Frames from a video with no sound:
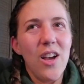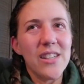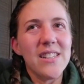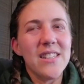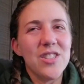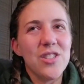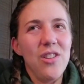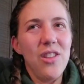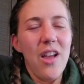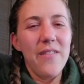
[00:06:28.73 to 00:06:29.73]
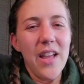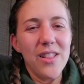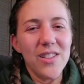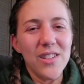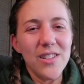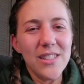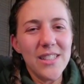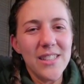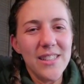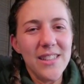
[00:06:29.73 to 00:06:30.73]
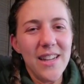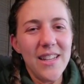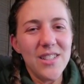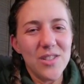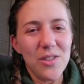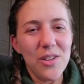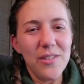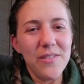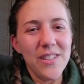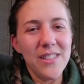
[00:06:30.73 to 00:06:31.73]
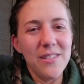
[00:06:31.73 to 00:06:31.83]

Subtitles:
unconditional love I learned that I deserve